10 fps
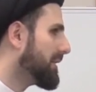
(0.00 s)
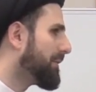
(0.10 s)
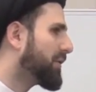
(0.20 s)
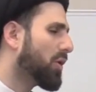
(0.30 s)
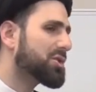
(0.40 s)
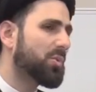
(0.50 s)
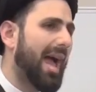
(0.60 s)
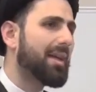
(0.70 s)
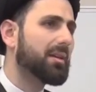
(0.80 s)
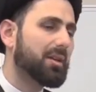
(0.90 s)
Of course, we
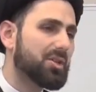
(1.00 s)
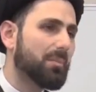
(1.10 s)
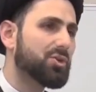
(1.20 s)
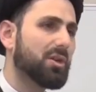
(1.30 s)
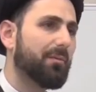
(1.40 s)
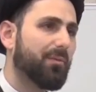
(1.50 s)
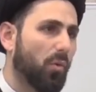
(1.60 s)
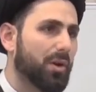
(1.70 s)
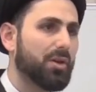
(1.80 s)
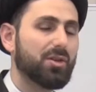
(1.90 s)
had an exception of
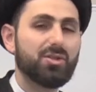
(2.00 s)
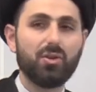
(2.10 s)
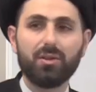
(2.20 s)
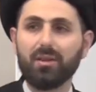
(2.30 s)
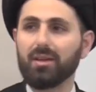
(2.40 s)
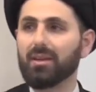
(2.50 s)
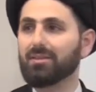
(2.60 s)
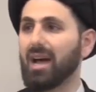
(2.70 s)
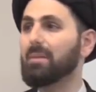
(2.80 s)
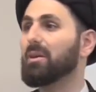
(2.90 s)
4 years during the
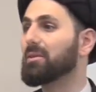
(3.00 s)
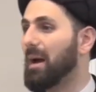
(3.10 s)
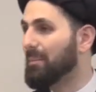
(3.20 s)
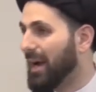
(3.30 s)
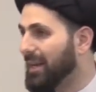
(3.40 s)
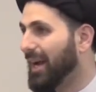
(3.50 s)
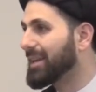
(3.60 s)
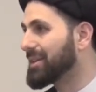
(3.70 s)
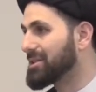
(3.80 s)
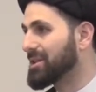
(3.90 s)
time of Imam Ali
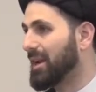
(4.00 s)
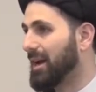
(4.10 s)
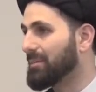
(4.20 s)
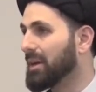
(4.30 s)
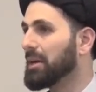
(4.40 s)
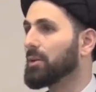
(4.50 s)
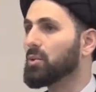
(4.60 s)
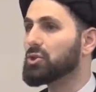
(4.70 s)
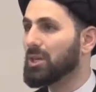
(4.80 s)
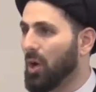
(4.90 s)
alayhi salam, in
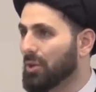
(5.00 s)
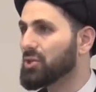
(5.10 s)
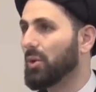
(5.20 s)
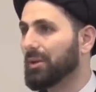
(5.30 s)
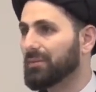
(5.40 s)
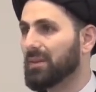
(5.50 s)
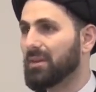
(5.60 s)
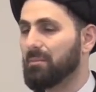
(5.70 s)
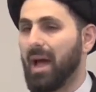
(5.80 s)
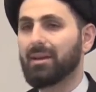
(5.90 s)
which he also lifted
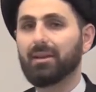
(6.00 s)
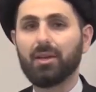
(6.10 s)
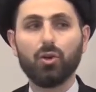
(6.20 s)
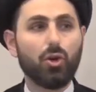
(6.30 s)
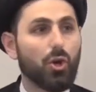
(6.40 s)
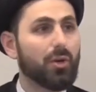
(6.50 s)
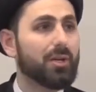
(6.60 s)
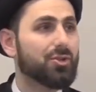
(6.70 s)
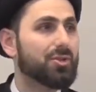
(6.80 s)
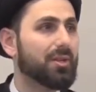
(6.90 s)
the ban and he
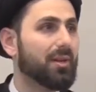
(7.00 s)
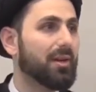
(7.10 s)
encouraged